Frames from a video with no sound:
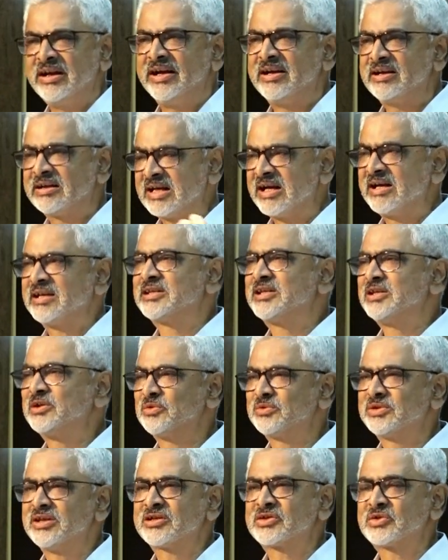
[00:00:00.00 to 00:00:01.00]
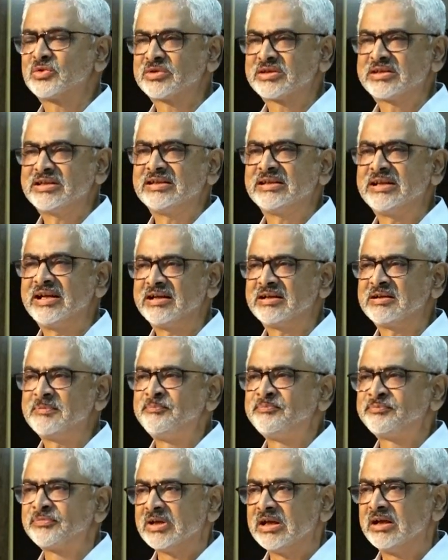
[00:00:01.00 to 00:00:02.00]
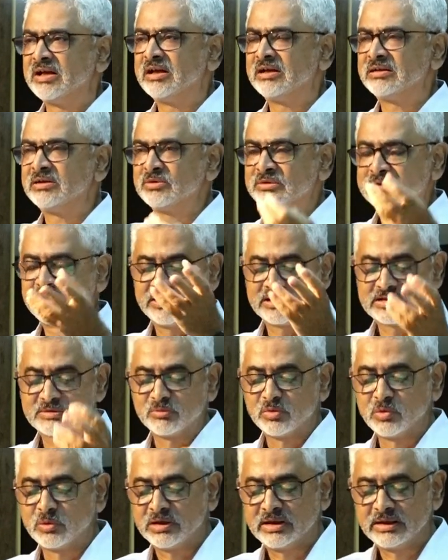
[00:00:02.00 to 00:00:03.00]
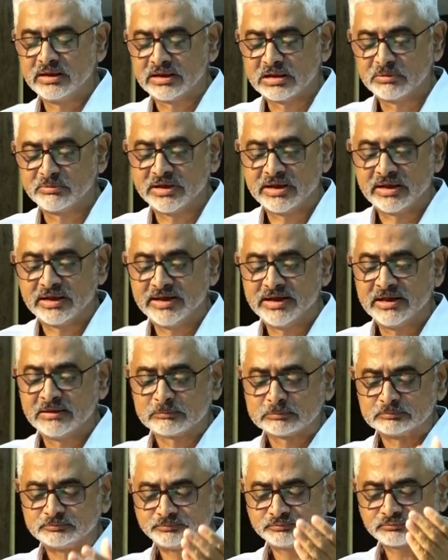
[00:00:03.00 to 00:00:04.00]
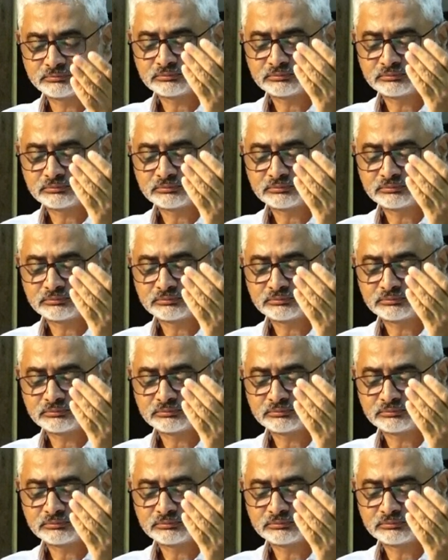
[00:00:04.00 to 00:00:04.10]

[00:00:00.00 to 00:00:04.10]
entice you, just to see that uh, no, things move a little bit ahead.